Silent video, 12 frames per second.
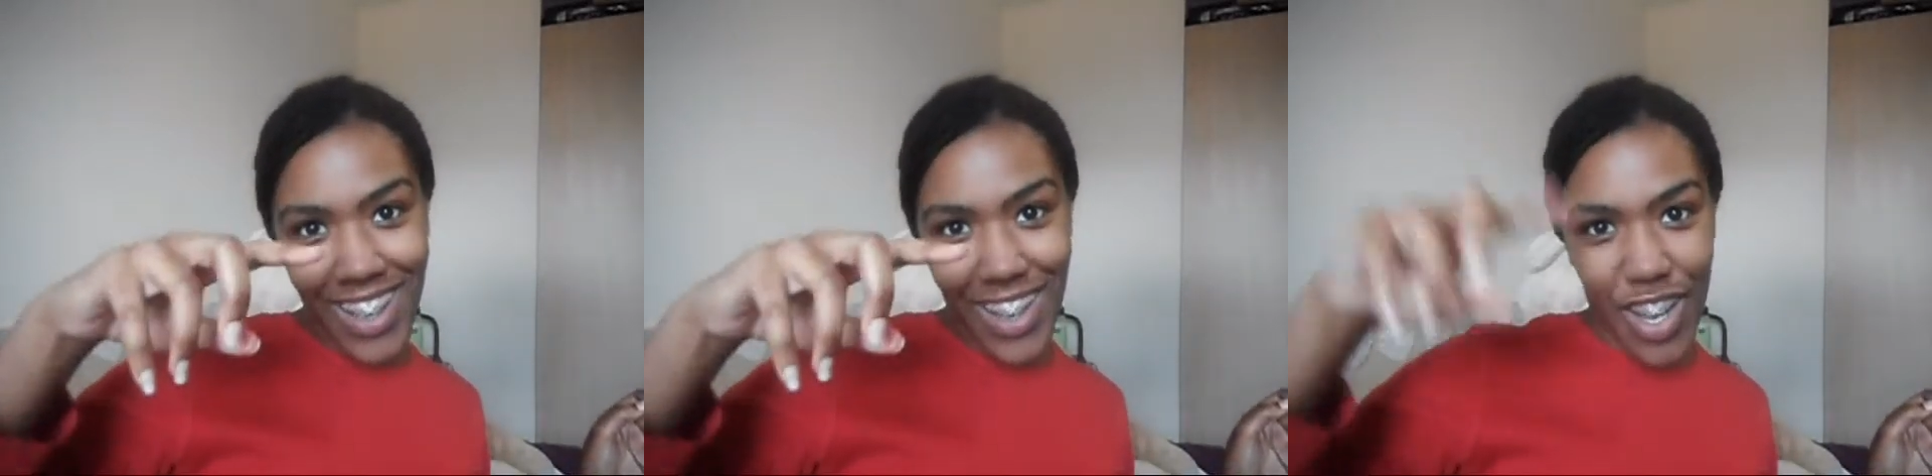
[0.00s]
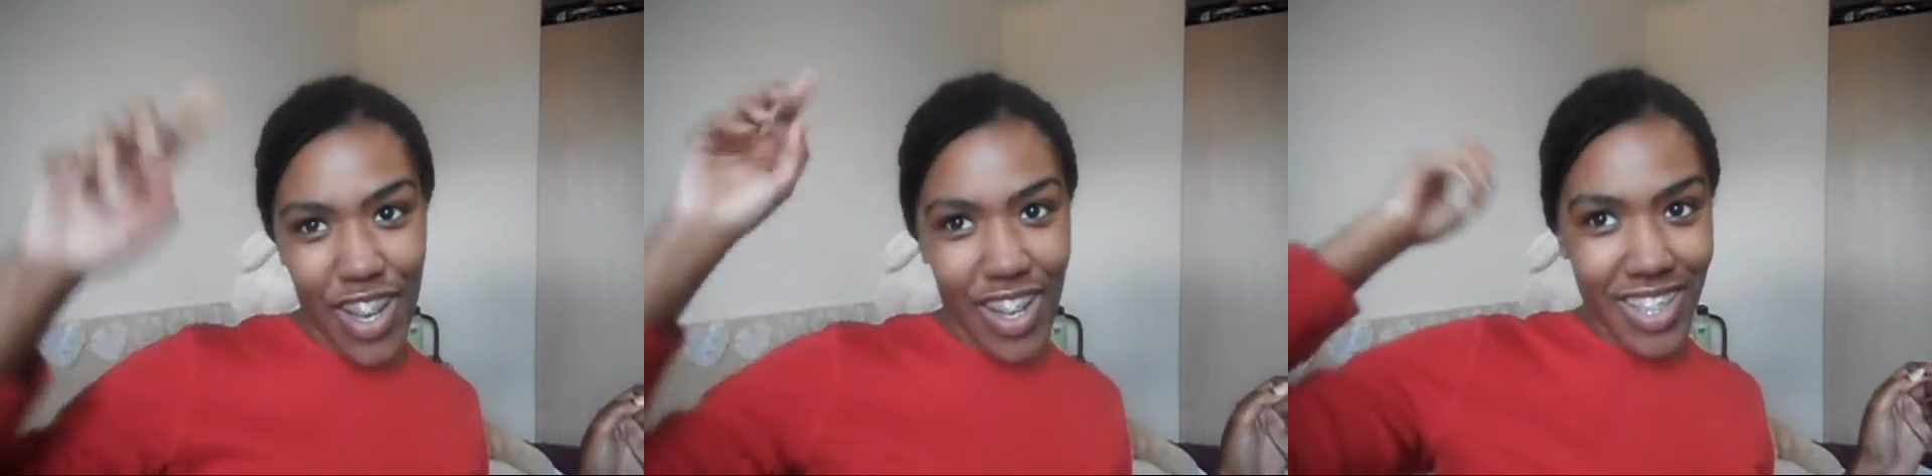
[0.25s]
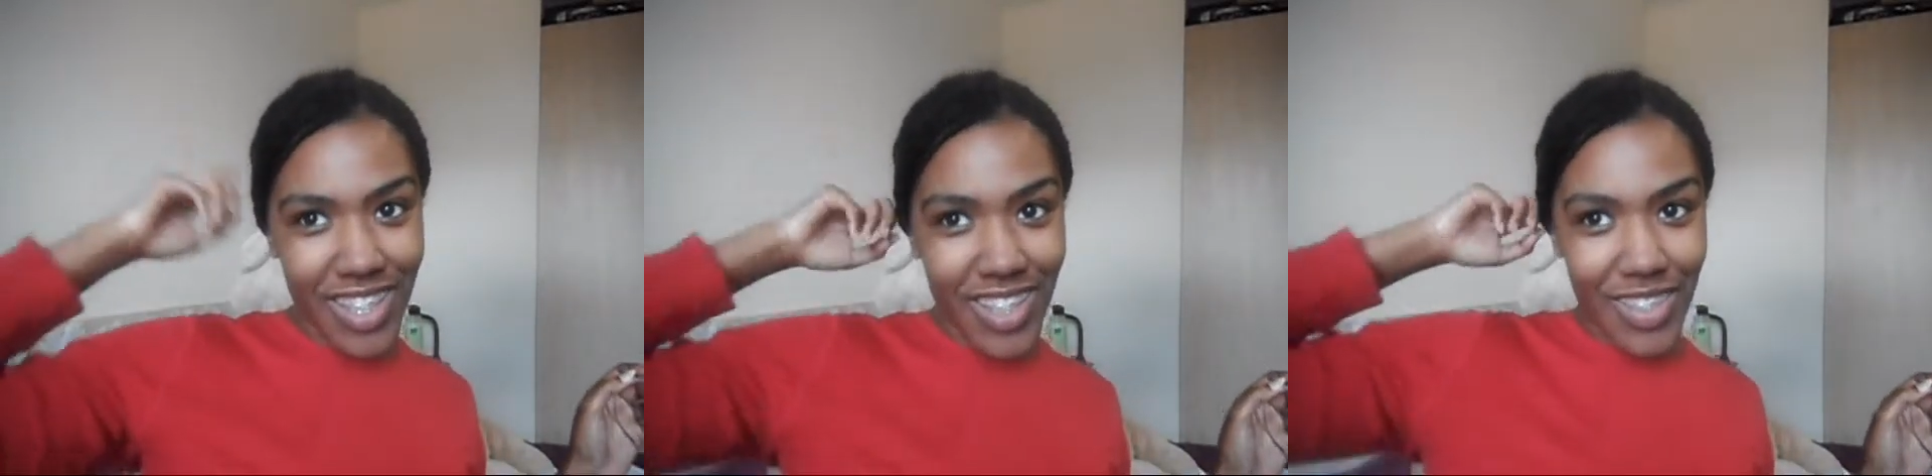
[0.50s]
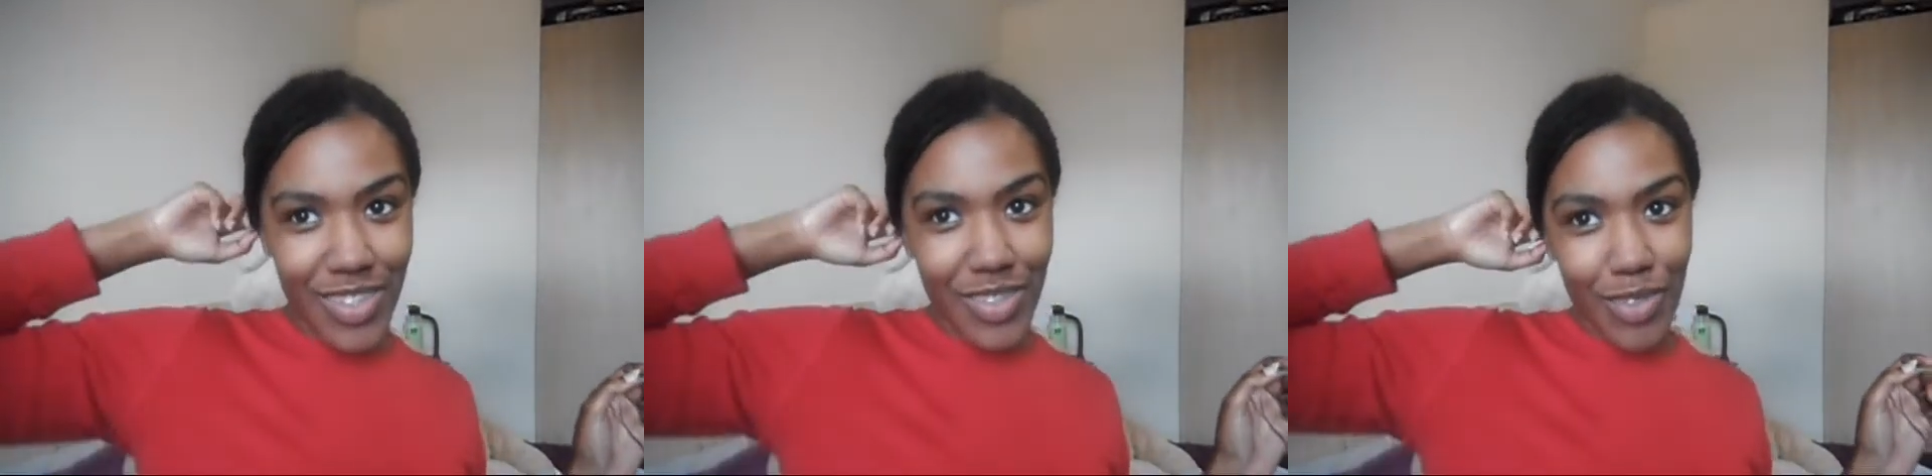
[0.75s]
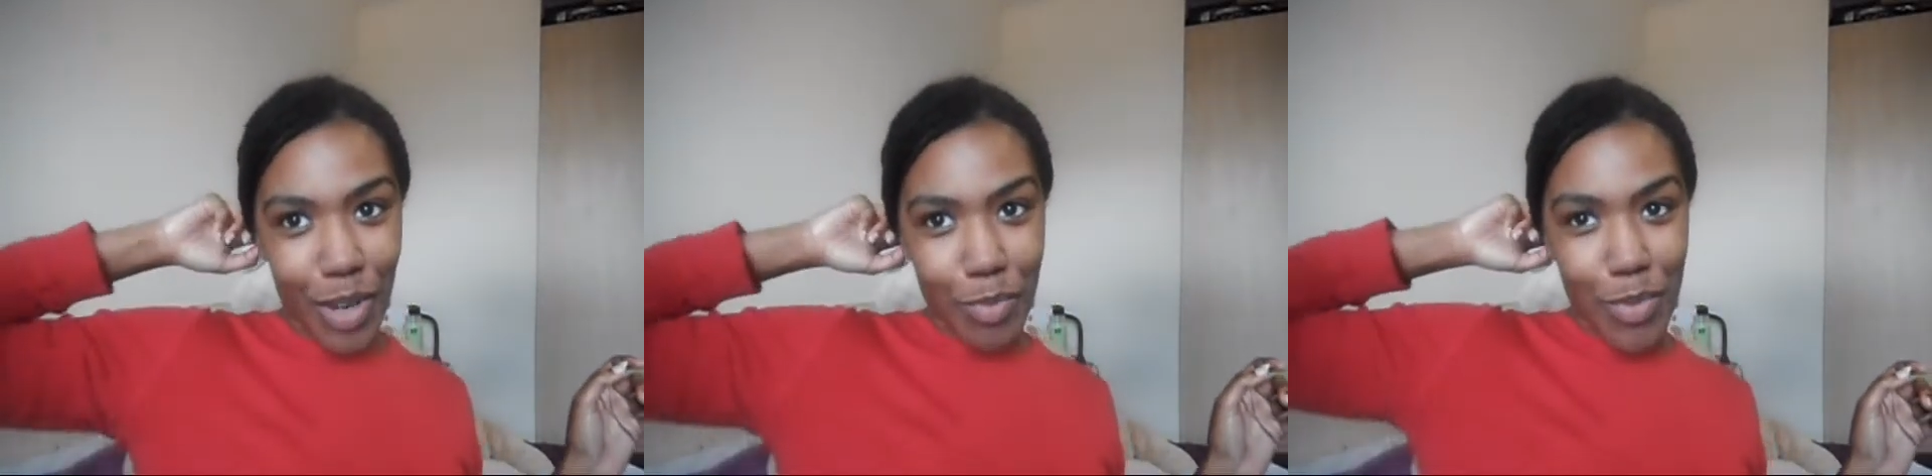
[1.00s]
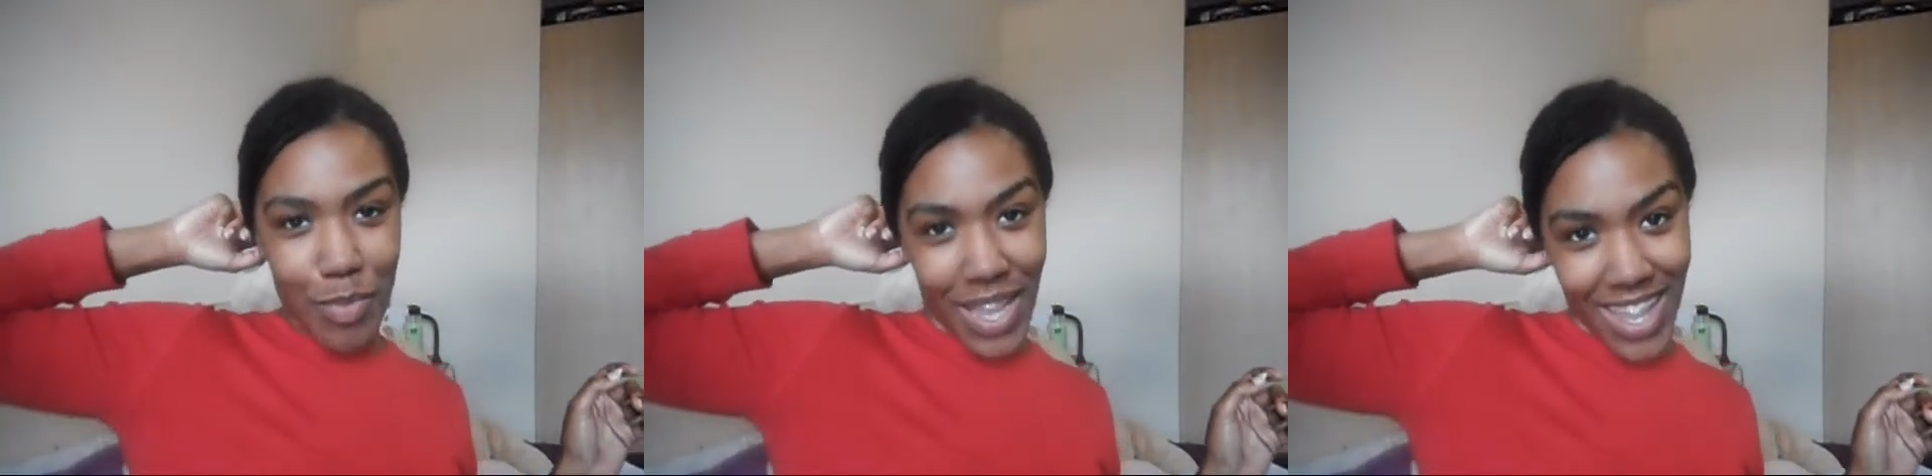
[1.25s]
are
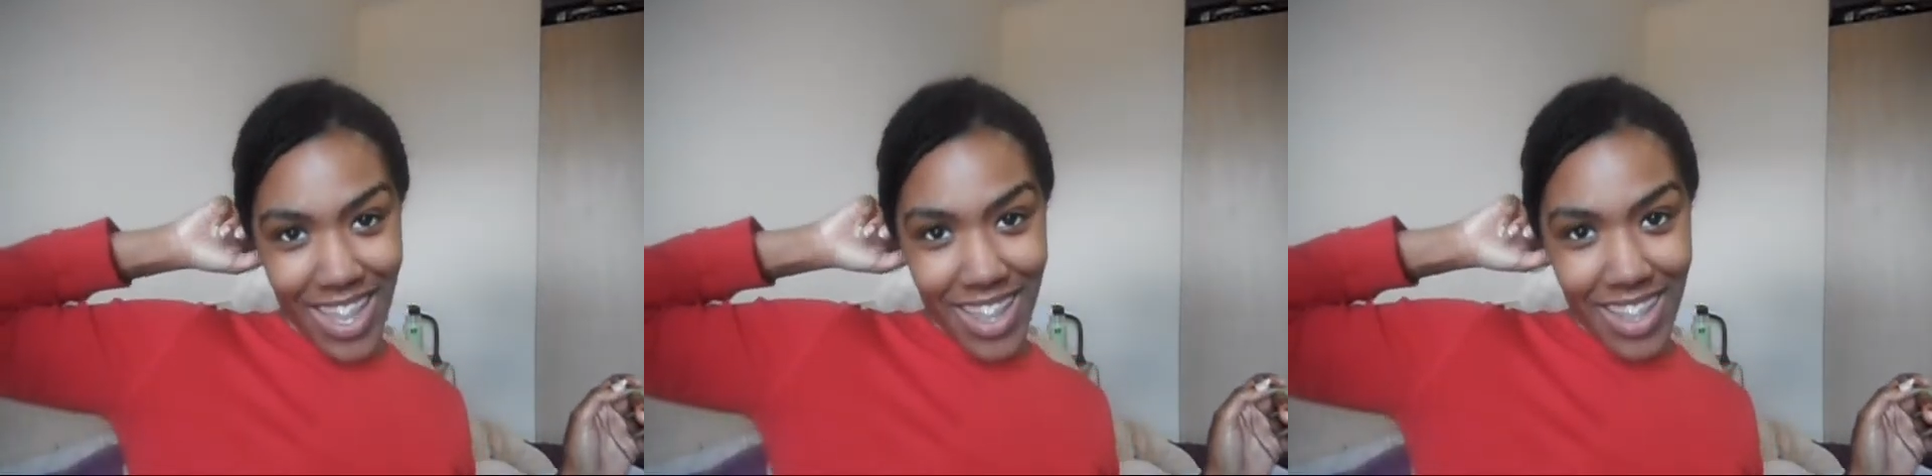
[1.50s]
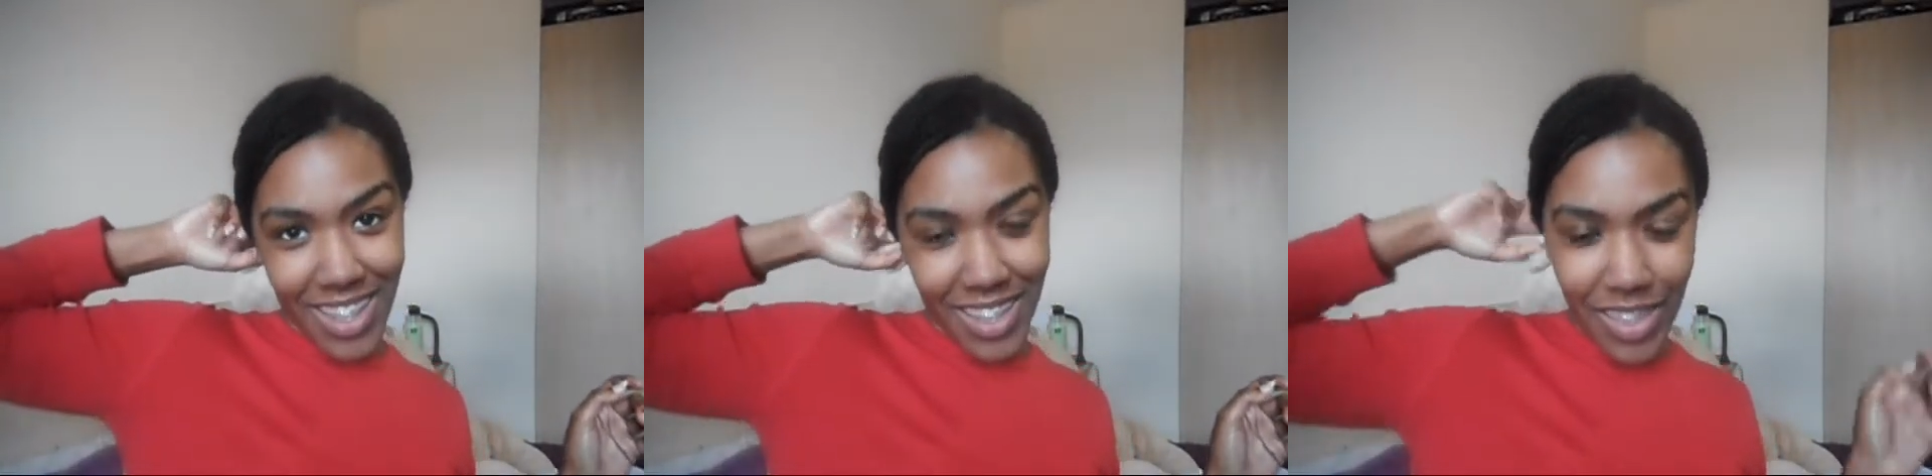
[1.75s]
wrapping my hair.